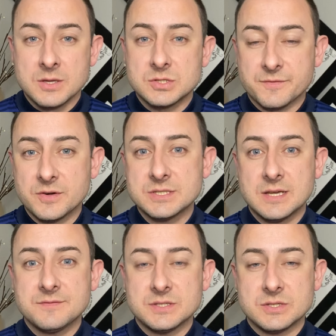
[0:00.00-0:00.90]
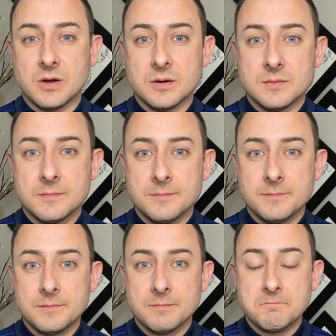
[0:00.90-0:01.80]
So first off to start,
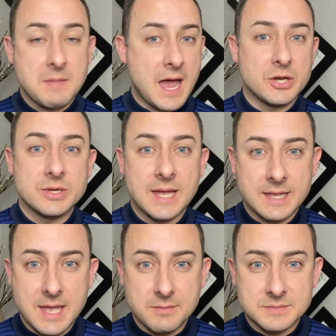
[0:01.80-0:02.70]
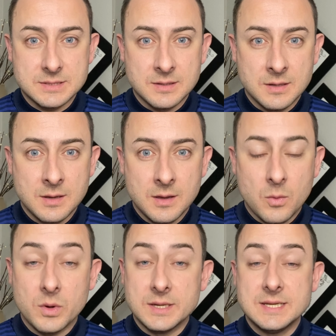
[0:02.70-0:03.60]
how do you get games?
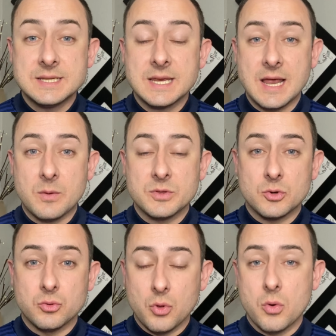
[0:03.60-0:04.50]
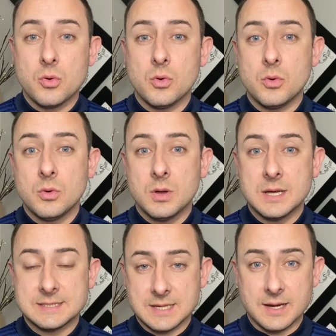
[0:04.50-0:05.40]
Well, you need to connect with your local
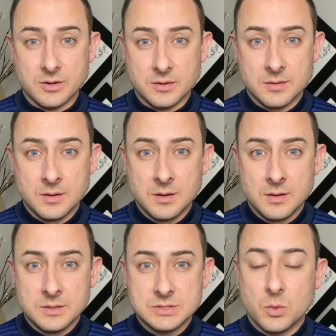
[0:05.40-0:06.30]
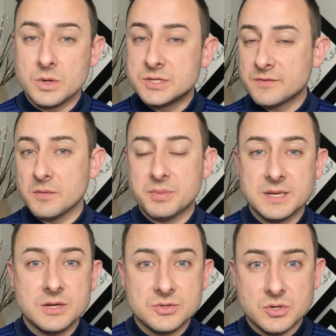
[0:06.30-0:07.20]
assigner. So once you've
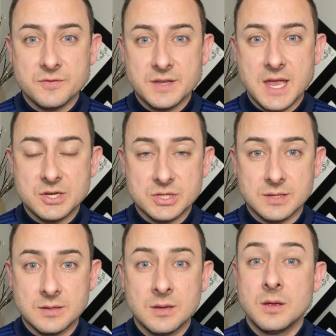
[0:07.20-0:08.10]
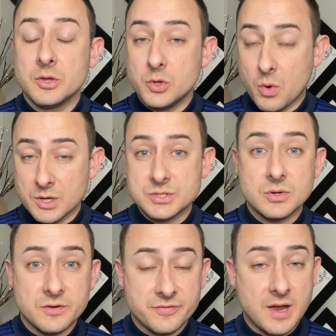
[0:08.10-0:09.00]
completed your certification, you are
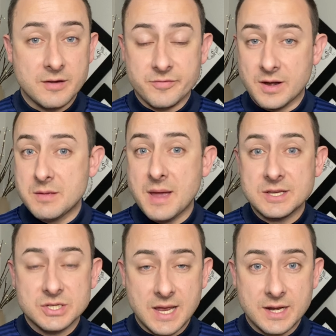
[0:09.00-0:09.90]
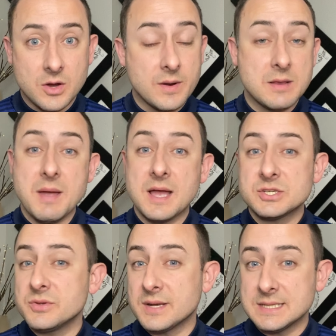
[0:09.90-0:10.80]
certified for any match in Idaho, any match in
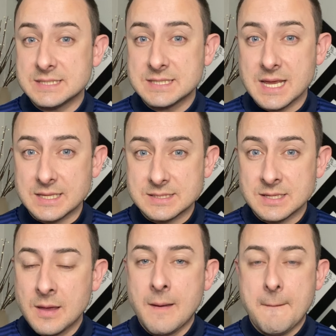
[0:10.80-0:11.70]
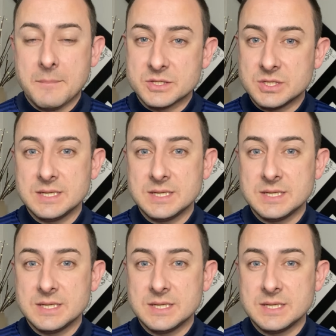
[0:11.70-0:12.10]
the United States, but you